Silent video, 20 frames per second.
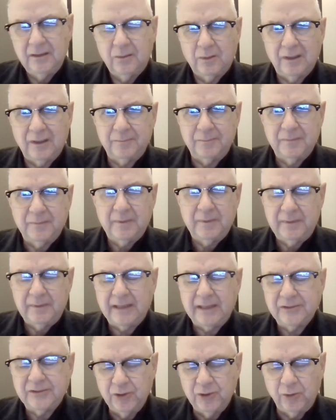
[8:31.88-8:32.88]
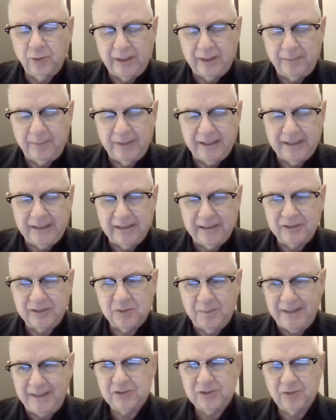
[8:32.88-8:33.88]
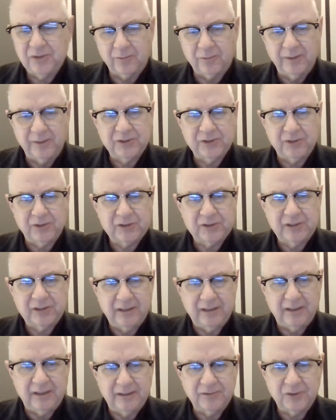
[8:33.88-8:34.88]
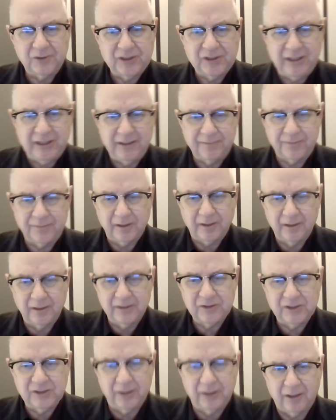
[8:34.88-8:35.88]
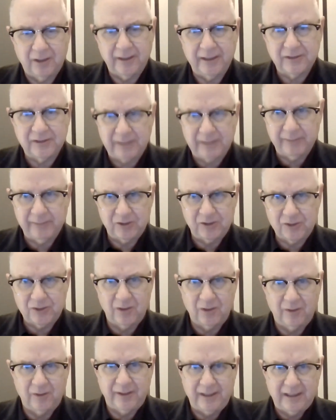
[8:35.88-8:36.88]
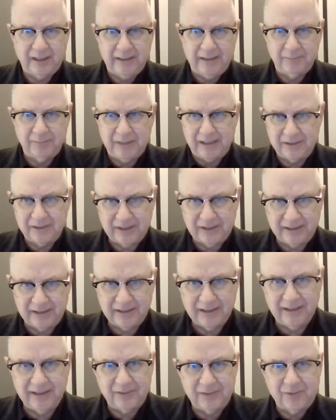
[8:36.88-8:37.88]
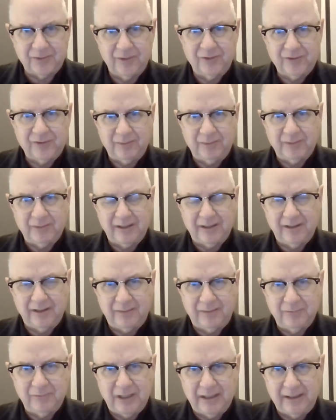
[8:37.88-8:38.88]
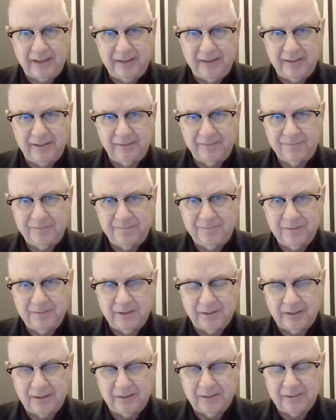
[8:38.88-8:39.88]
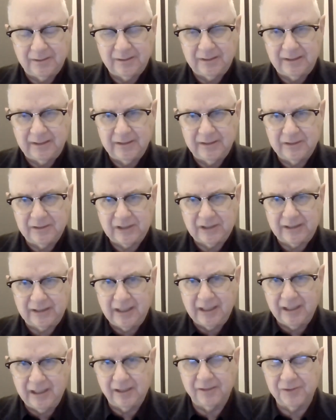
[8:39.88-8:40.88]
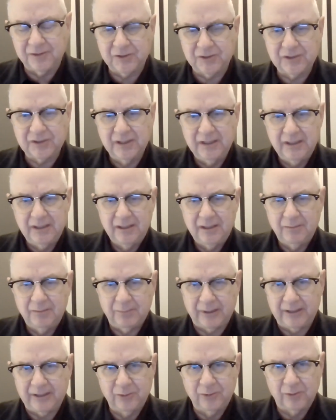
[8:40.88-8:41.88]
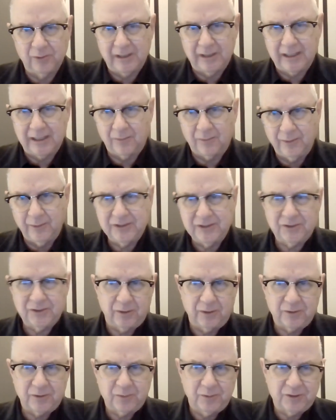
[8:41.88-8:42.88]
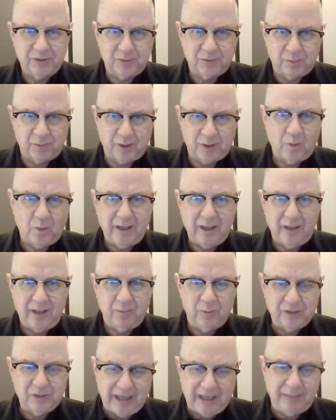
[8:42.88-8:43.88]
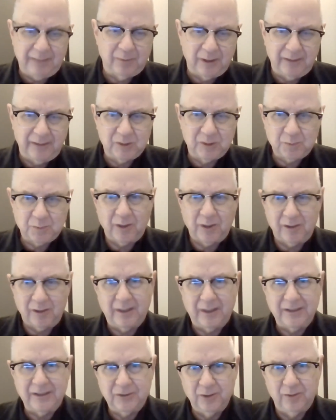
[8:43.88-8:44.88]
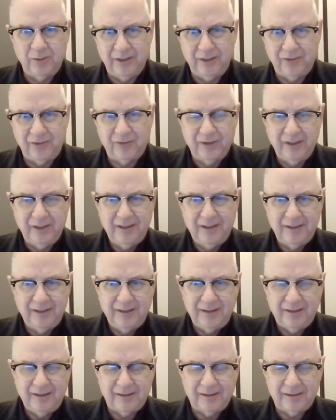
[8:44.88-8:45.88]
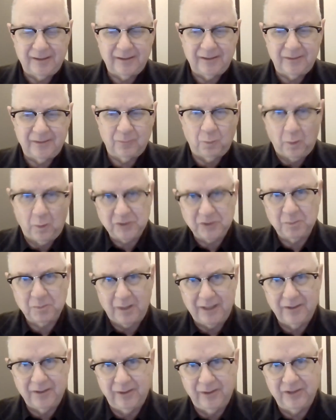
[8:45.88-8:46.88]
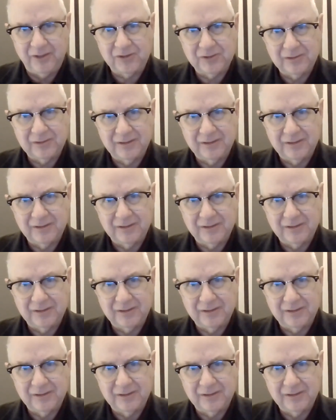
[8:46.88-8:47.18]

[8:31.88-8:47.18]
Well, yeah, I do. I mean, again, it's based on research. Understand, for the listening audience, I'm an attorney. I am not a psychiatrist. I'm not a psychologist, but I do a lot of research, which is required, which I believe is part of my duties. Duties.